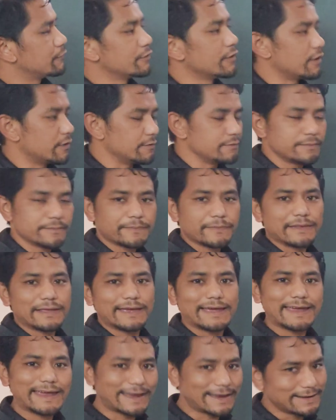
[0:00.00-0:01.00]

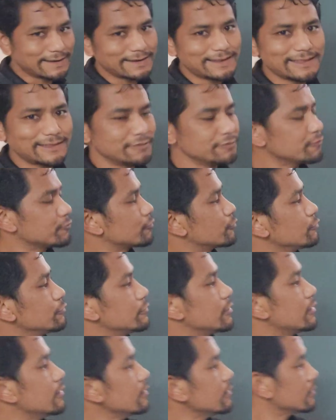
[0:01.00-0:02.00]
verb and then to
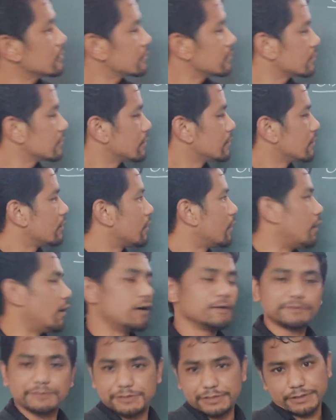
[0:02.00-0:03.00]
the
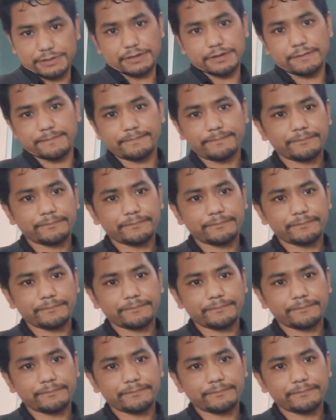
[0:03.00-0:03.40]
object.